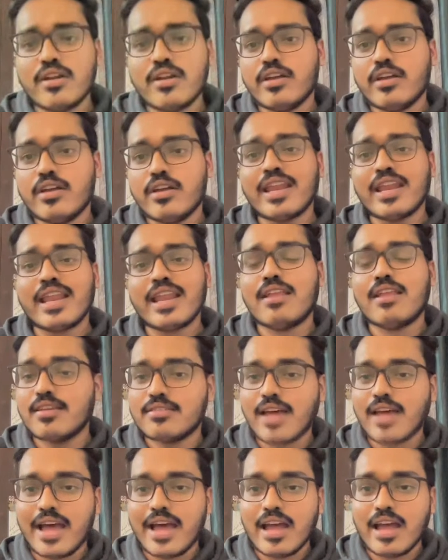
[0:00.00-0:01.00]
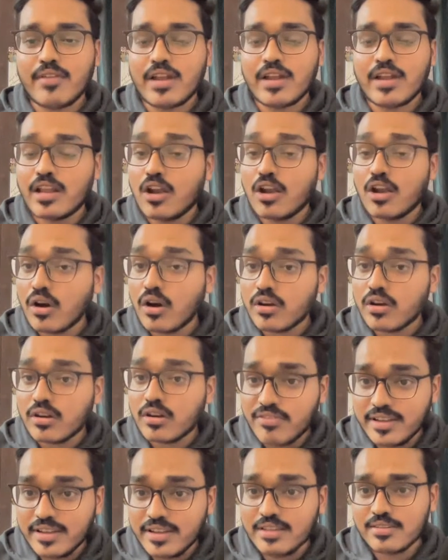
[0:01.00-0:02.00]
analysis. I have done a lot
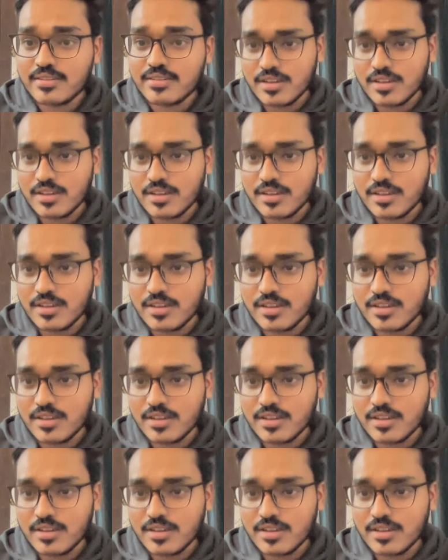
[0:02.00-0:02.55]
of research.